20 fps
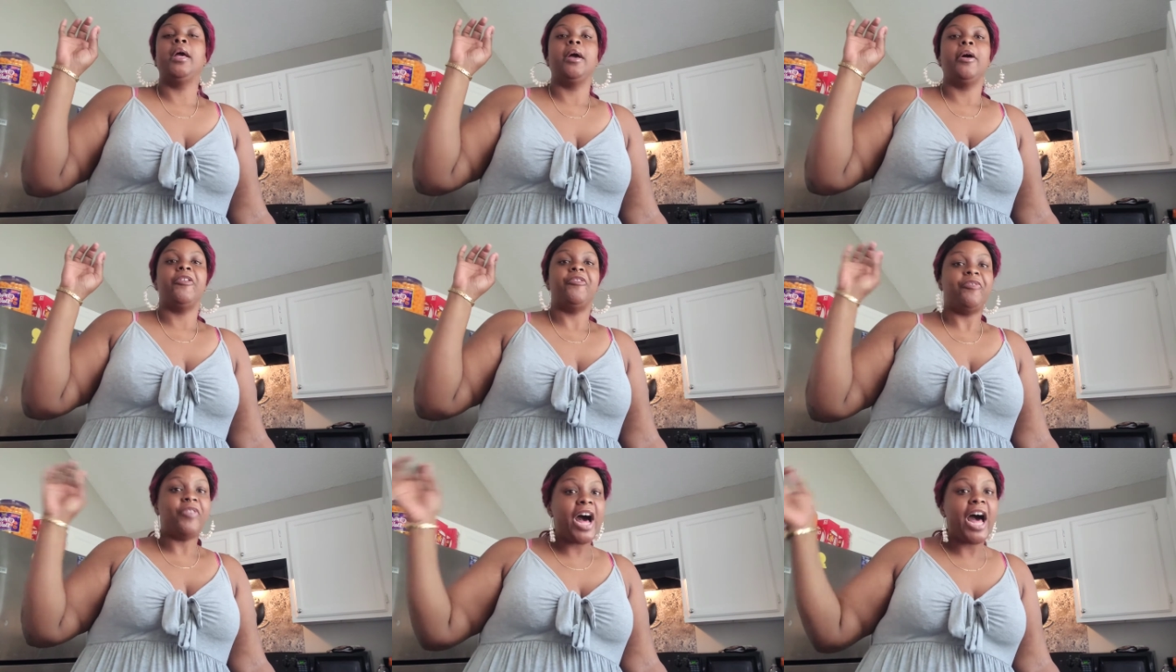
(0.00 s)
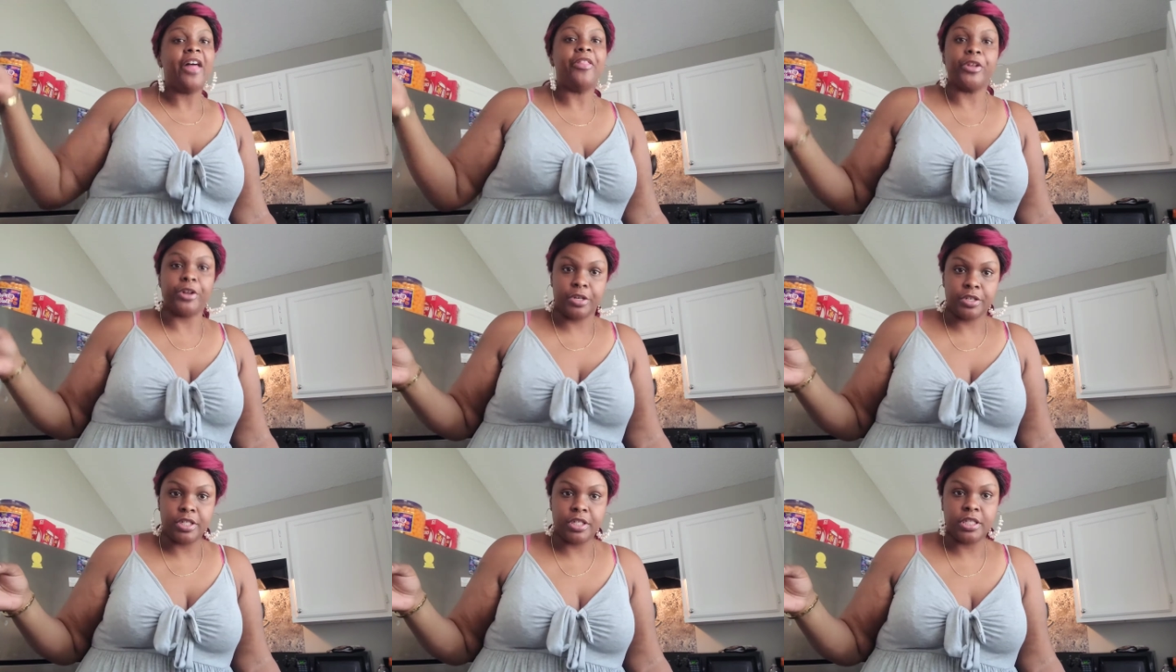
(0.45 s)

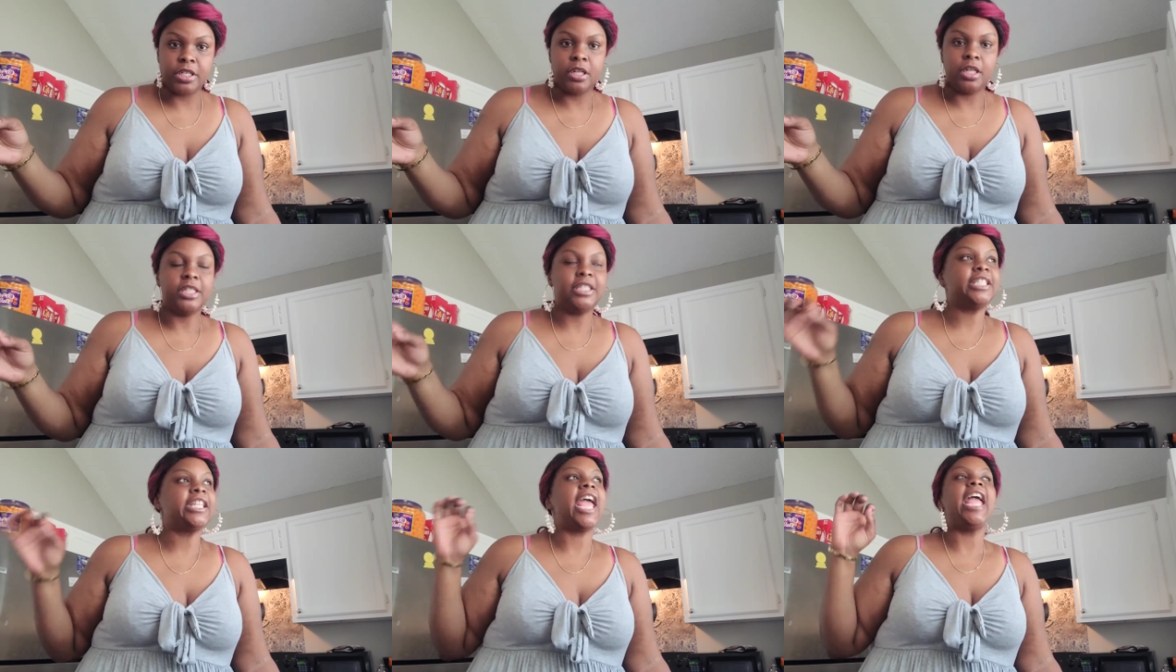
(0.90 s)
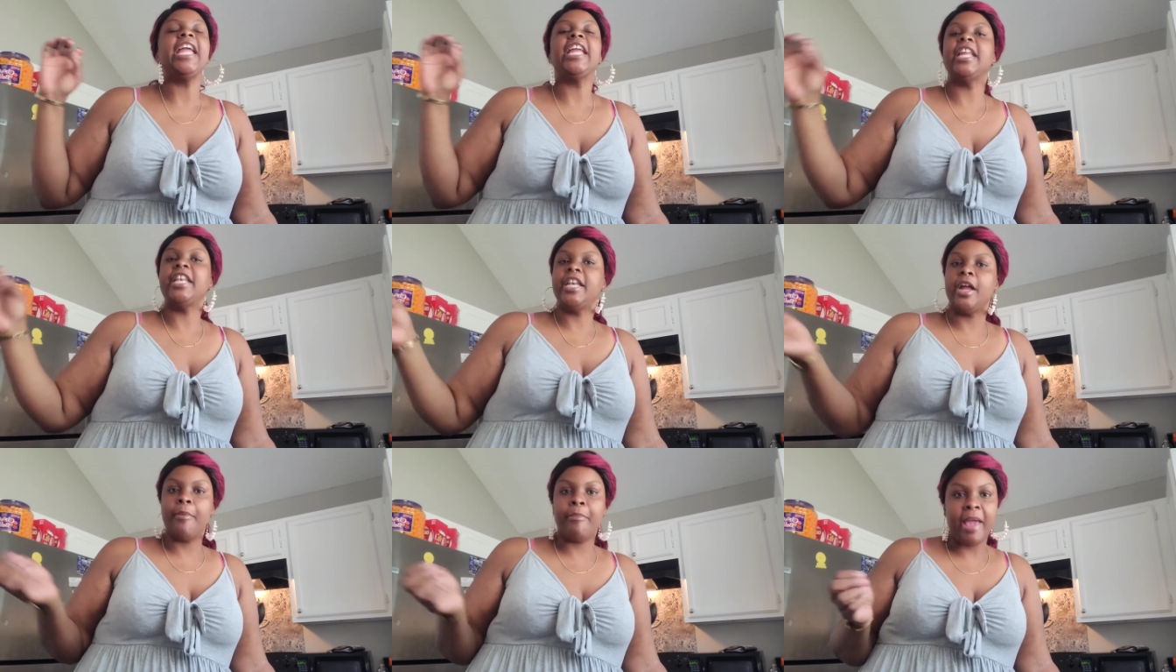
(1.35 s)
fathers taking
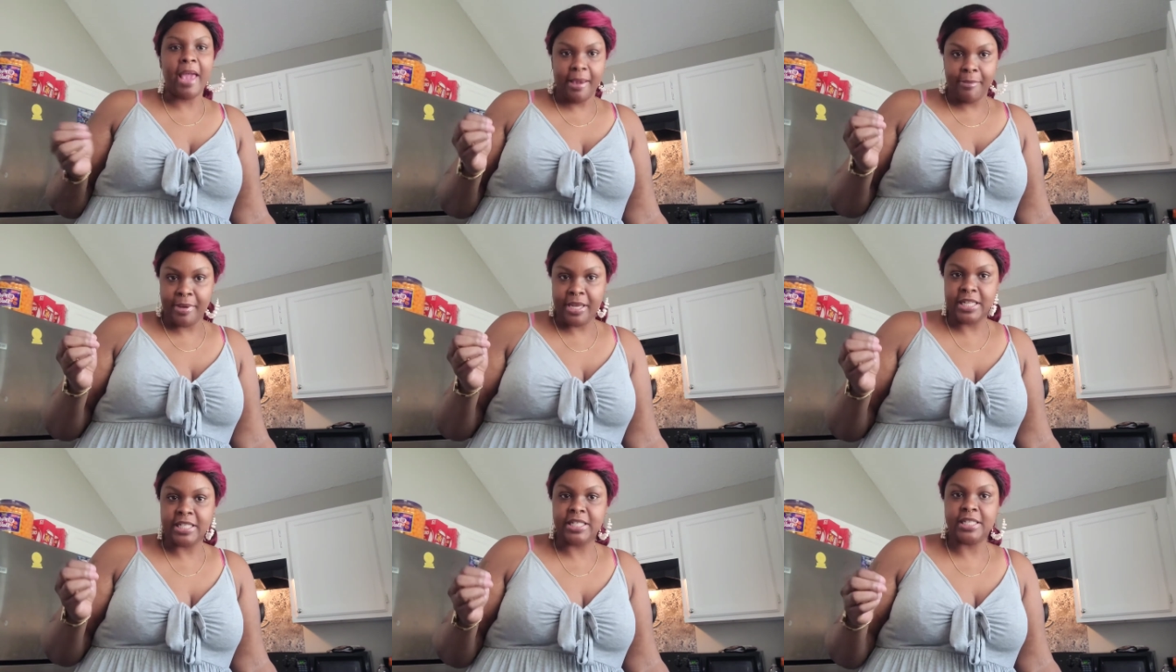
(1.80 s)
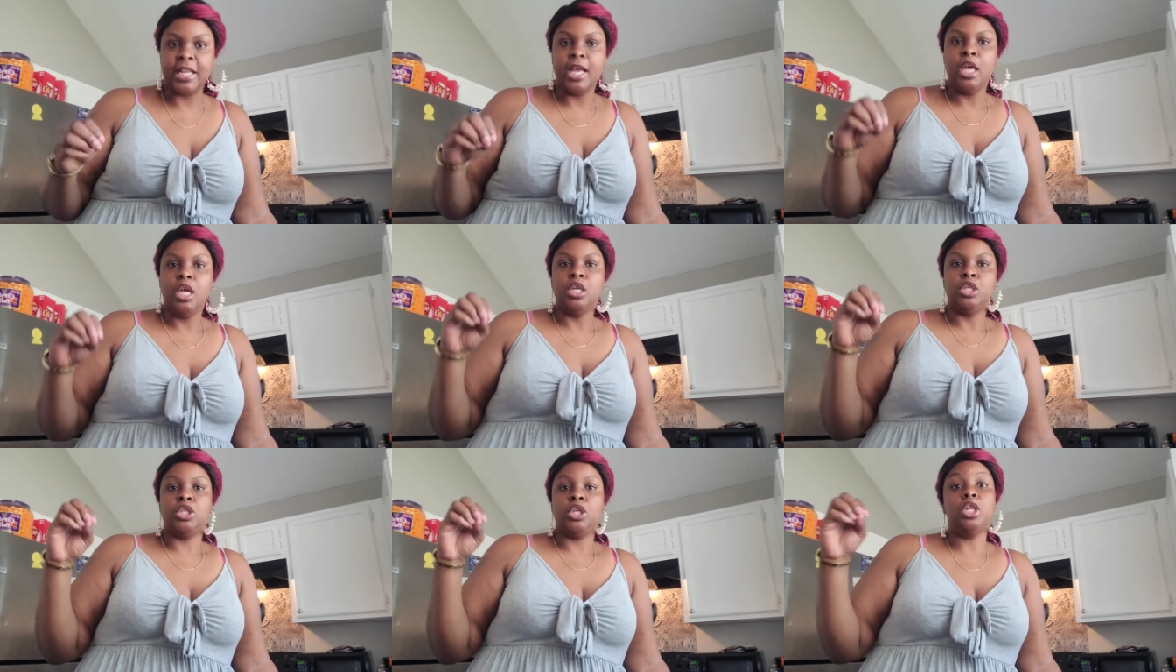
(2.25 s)
their babies
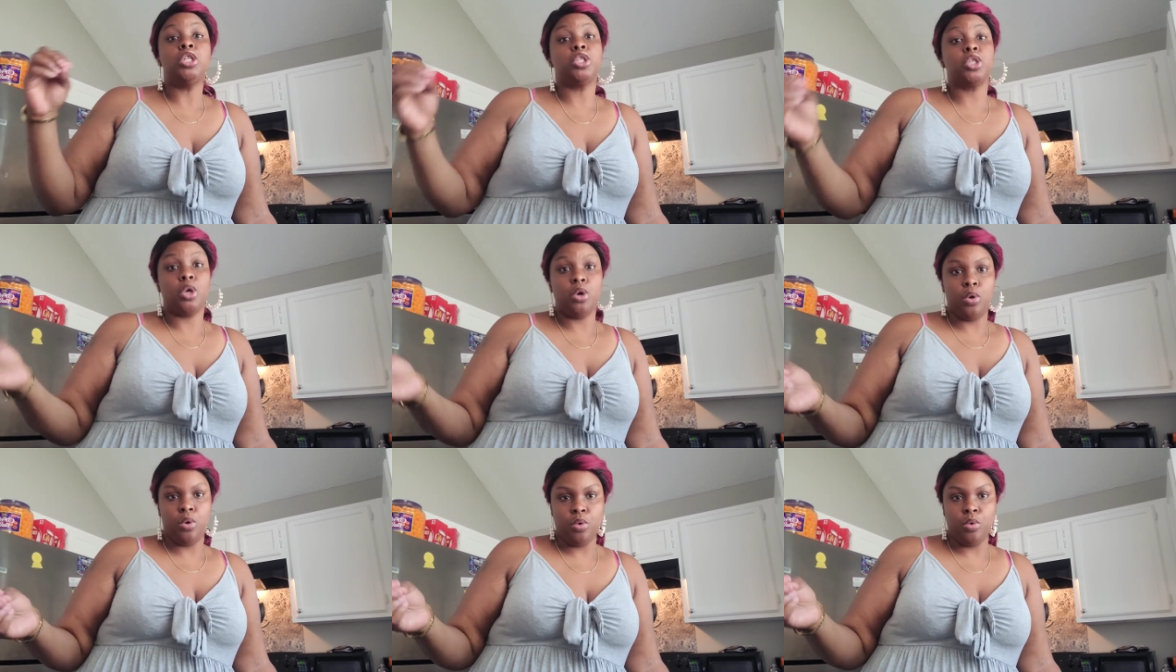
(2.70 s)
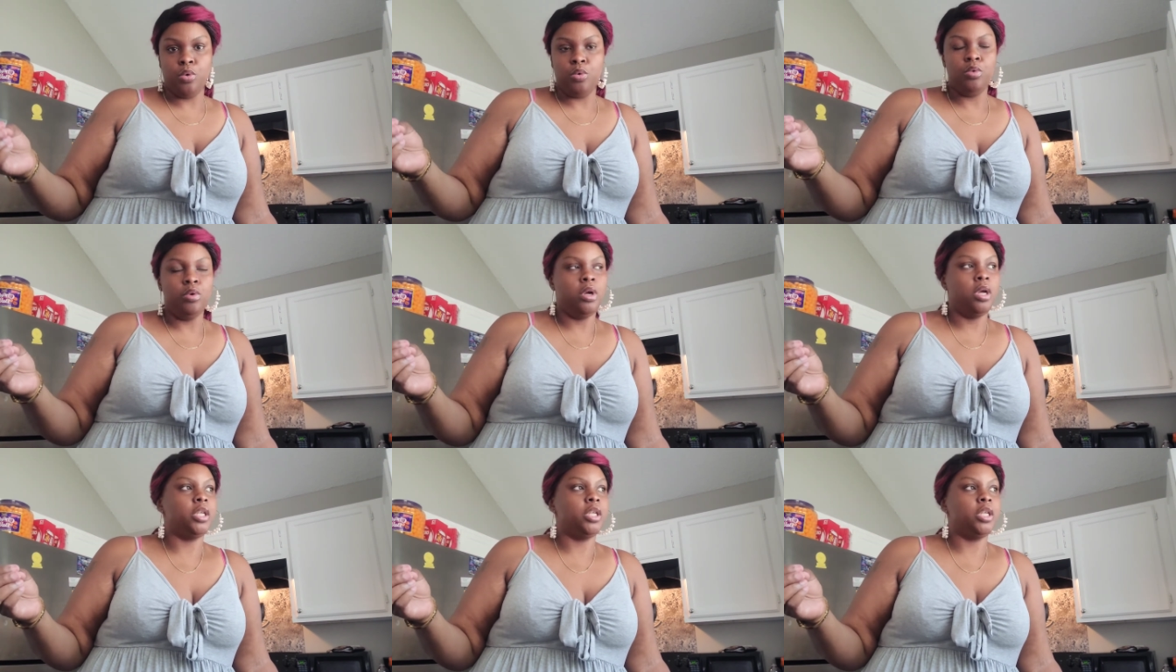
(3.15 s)
to school.